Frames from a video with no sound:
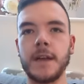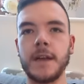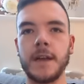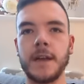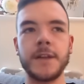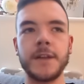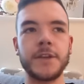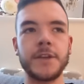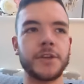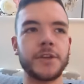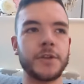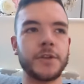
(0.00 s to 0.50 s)

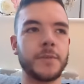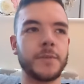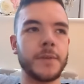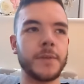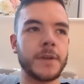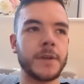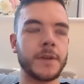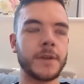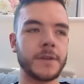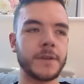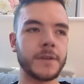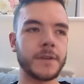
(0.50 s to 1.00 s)
an issue,
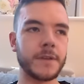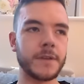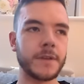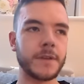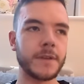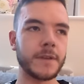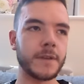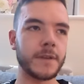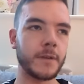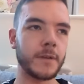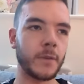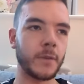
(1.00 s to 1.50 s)
because
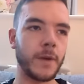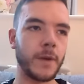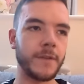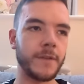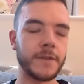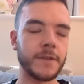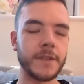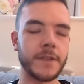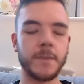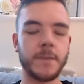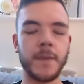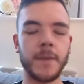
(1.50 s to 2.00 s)
whether
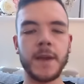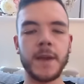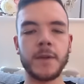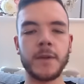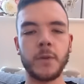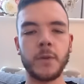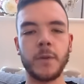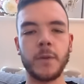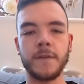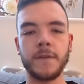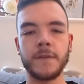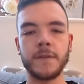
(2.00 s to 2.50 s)
it's a pen
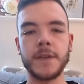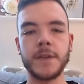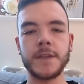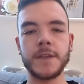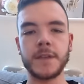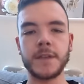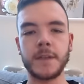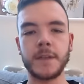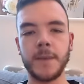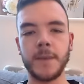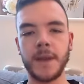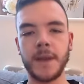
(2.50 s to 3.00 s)
or whether it
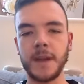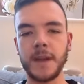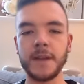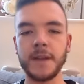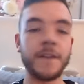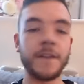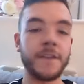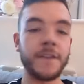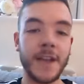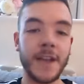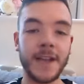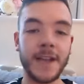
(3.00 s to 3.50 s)
isn't a pen, I
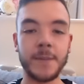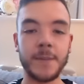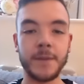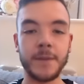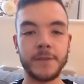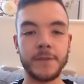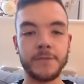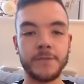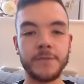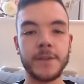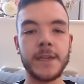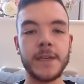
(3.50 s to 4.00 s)
don't think
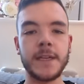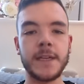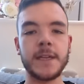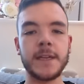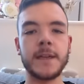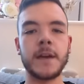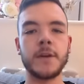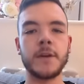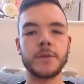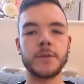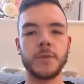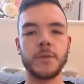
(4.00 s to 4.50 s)
anybody really
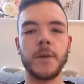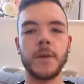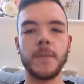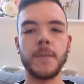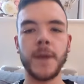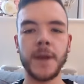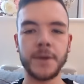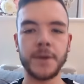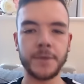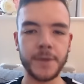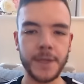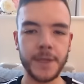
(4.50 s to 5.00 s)
knows what a
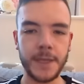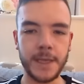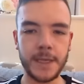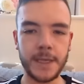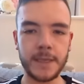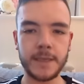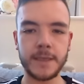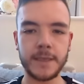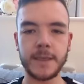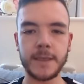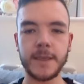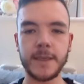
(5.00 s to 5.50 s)
penalty
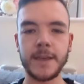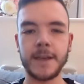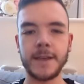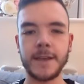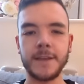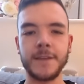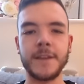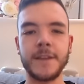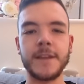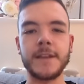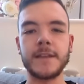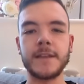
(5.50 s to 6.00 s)
is
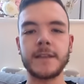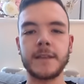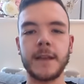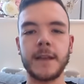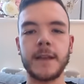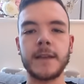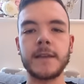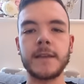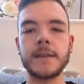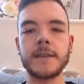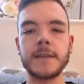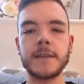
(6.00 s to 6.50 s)
these
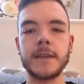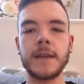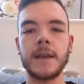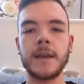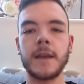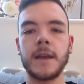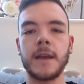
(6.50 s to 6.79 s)
days.